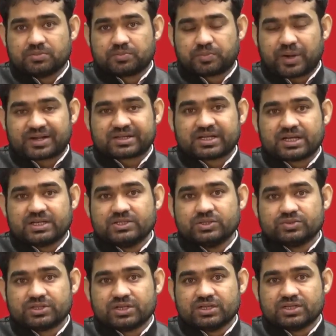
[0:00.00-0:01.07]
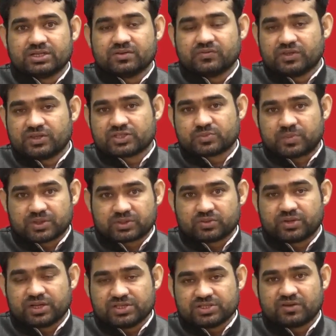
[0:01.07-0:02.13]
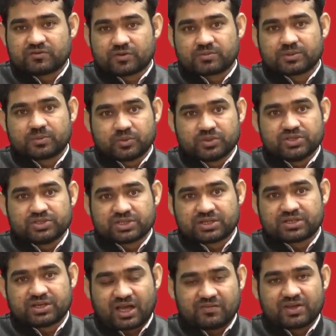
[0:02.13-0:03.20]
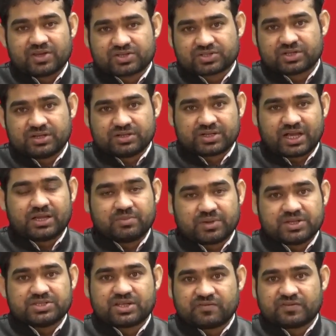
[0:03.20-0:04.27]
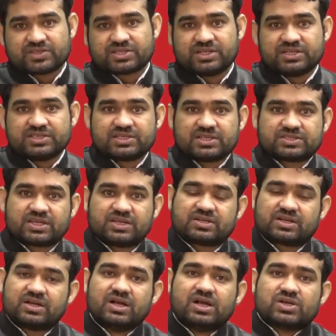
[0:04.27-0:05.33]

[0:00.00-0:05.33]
practical utility with respect to ranging from the position navigational time ranging facilities etc